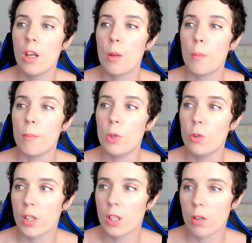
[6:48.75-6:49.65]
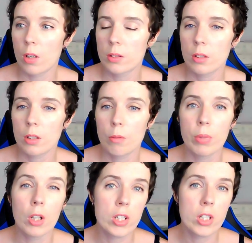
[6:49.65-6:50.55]
Moving on,
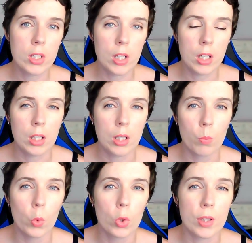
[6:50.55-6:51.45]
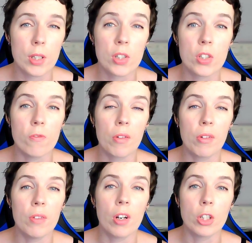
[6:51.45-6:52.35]
blood is thicker than water. This is
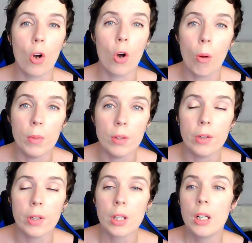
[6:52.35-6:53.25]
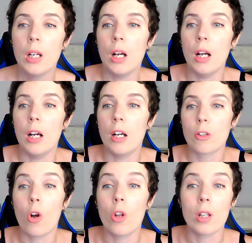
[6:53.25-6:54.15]
very, very common
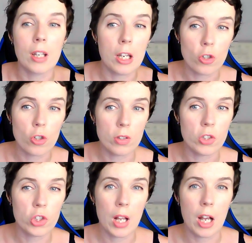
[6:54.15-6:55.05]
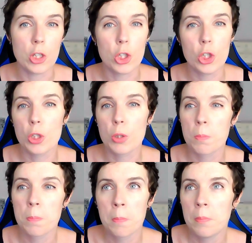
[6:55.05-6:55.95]
collocation
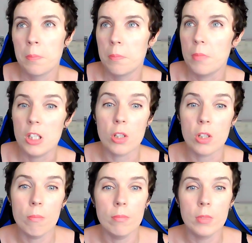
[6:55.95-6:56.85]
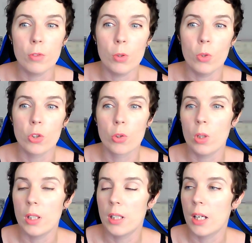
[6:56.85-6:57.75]
/ idiom, if you want to
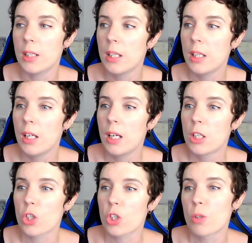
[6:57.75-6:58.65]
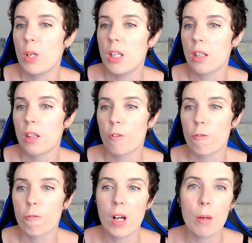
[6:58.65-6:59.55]
call it that. Just meaning that
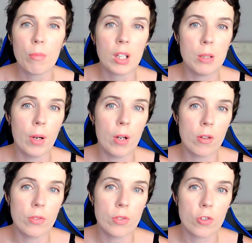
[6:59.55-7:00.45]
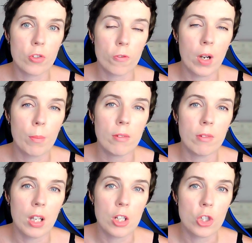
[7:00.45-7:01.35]
family bonds or family
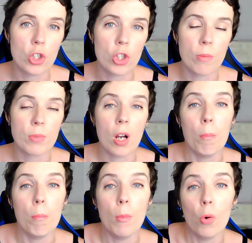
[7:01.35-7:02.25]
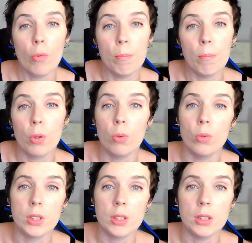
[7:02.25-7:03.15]
relationships are more important